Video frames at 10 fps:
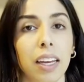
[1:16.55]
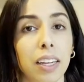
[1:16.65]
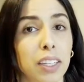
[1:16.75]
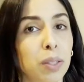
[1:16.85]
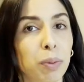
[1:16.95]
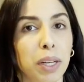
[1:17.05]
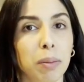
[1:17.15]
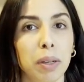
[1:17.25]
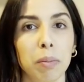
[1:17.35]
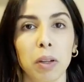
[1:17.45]
It is pretty
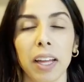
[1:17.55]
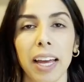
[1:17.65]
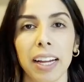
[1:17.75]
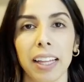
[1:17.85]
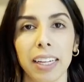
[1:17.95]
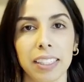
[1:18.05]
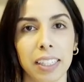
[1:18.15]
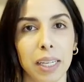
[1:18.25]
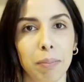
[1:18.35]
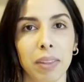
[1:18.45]
minimal and I like to
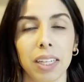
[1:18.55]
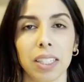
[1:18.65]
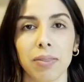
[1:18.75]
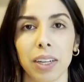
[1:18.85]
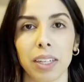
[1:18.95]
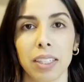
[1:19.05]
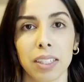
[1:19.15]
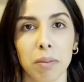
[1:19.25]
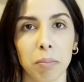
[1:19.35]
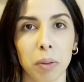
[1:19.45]
keep things very
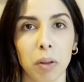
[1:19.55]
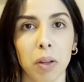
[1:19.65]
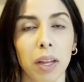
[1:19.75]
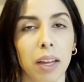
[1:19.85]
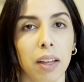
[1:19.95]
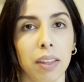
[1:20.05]
simple.